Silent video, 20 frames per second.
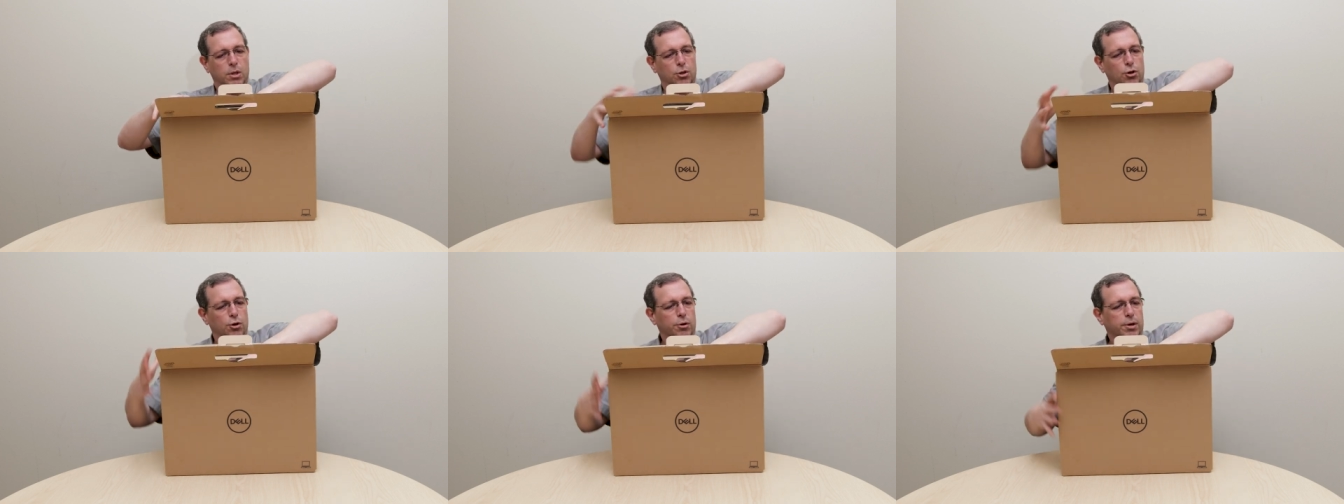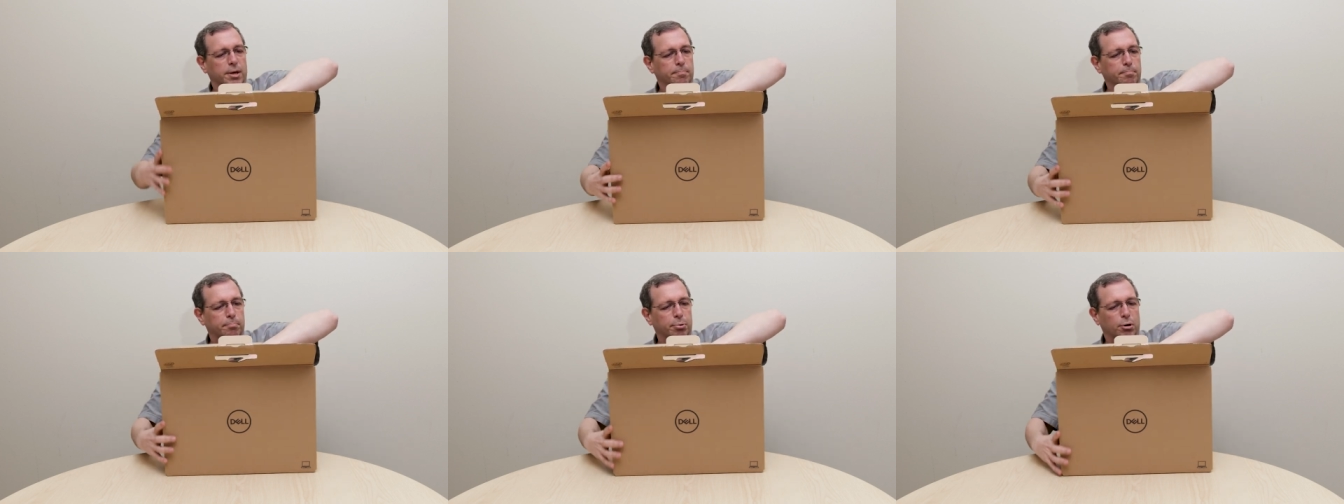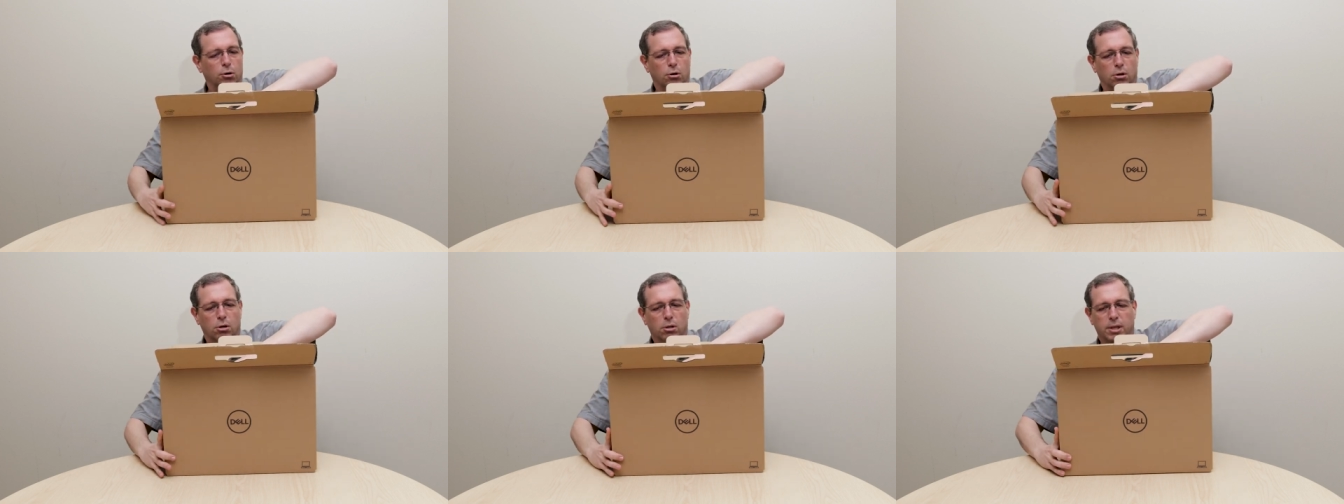you can
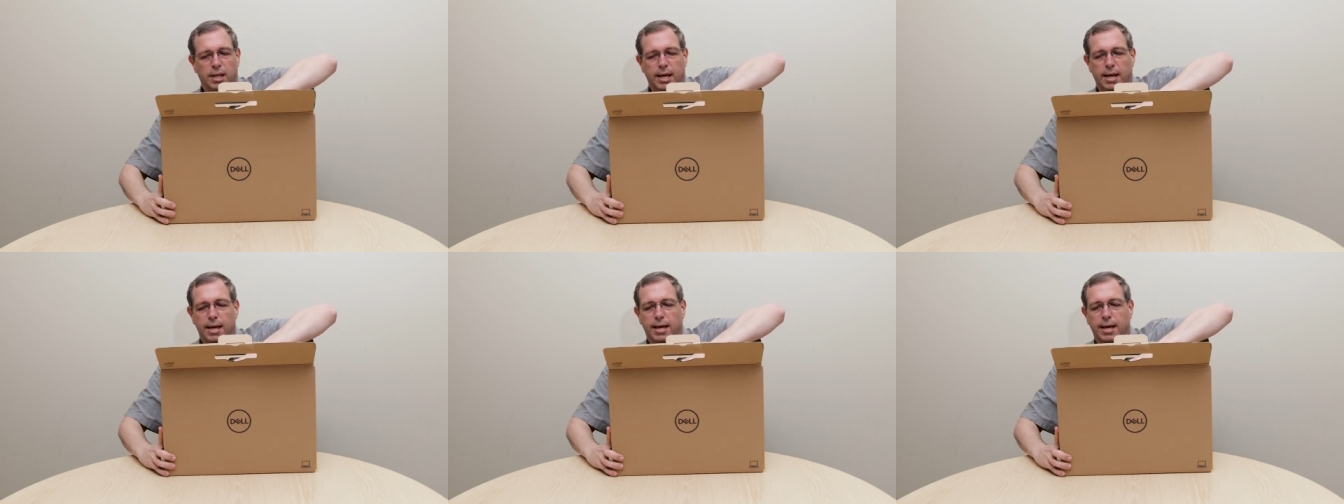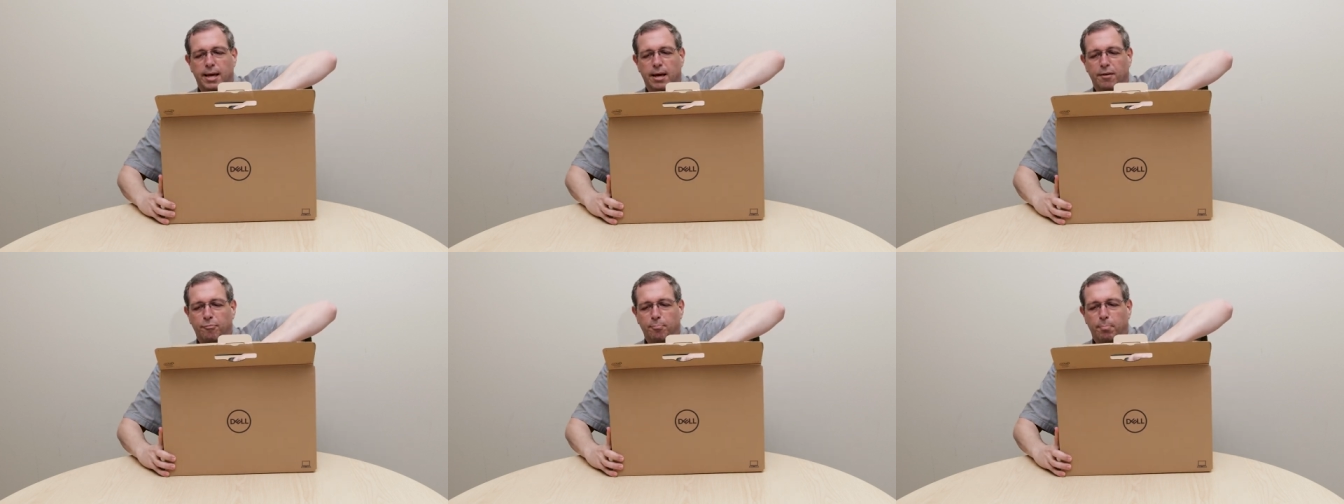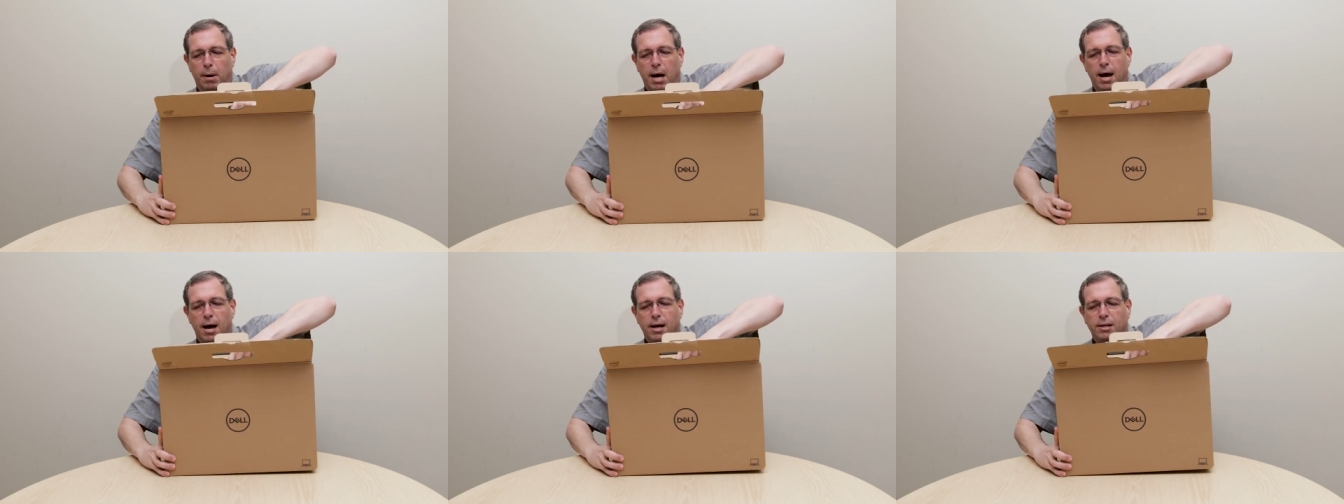pull the gift
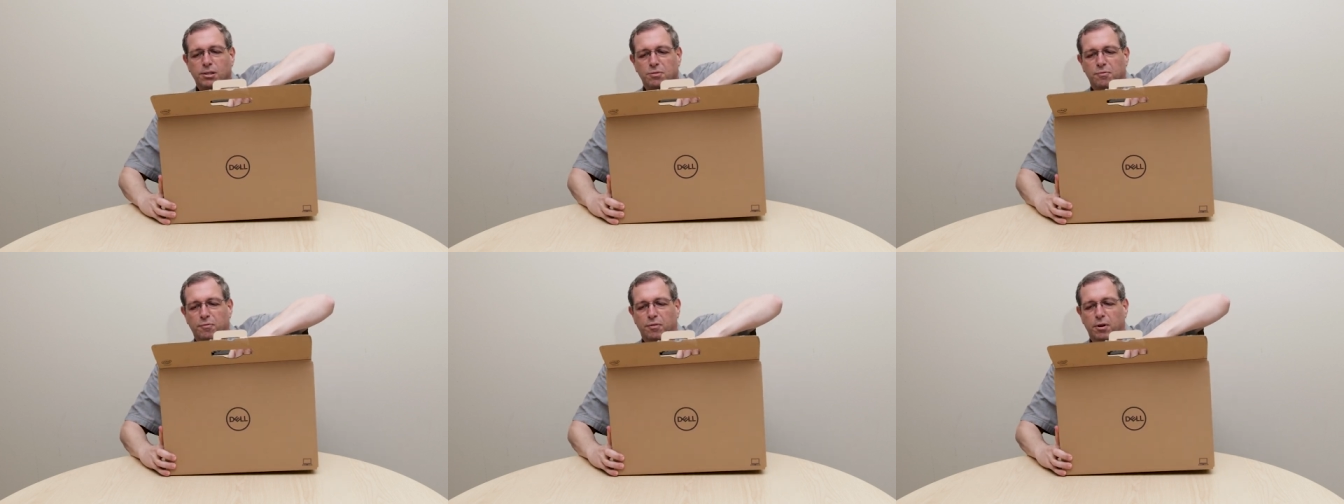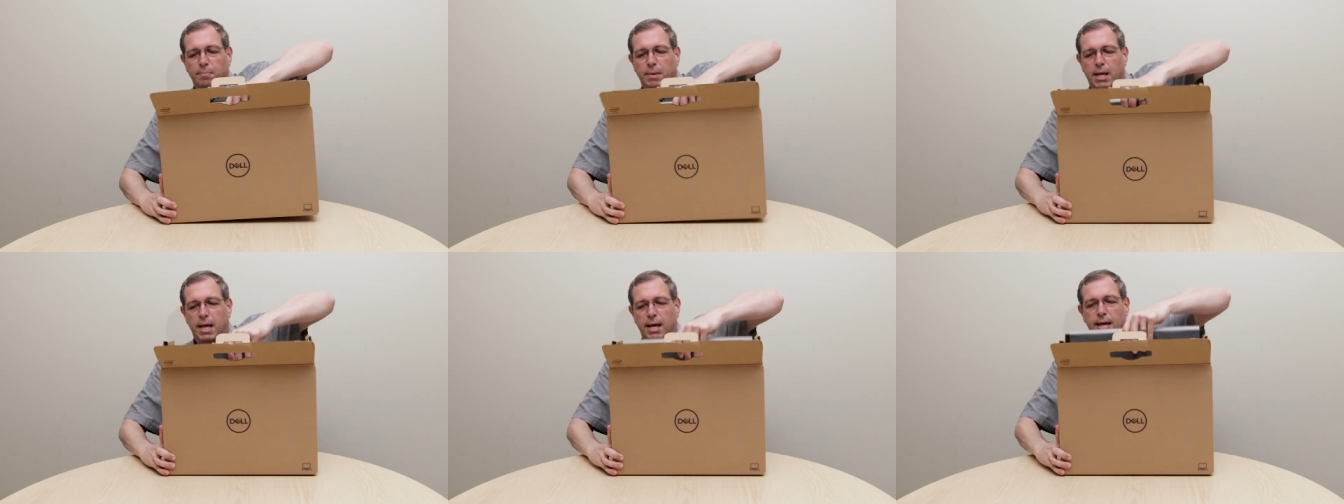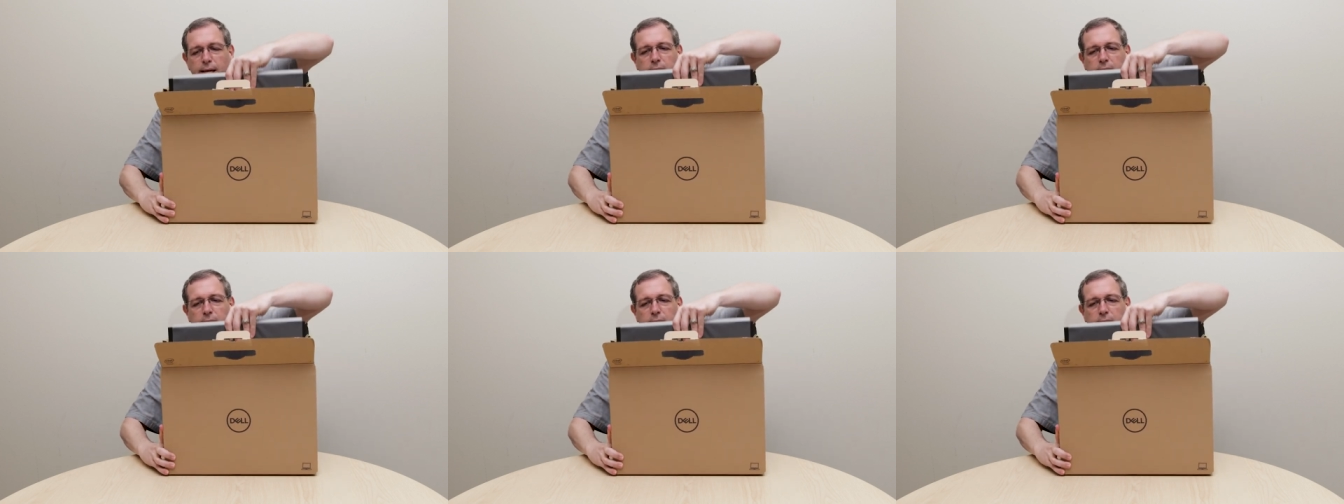box from the